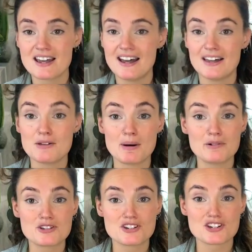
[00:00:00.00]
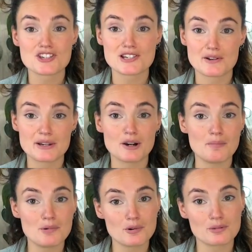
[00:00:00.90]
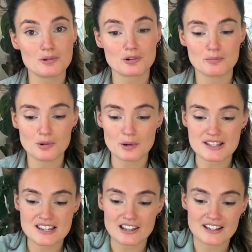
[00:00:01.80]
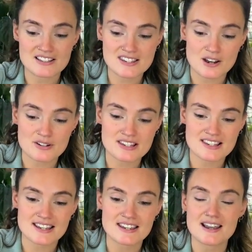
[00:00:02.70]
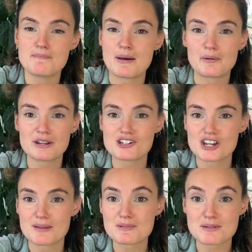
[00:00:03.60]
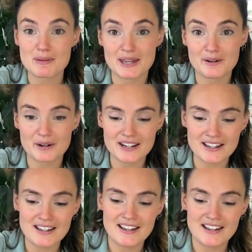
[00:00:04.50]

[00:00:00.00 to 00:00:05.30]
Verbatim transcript: and the bulging just slowly got more and more and more until I could start to see berry shapes appearing.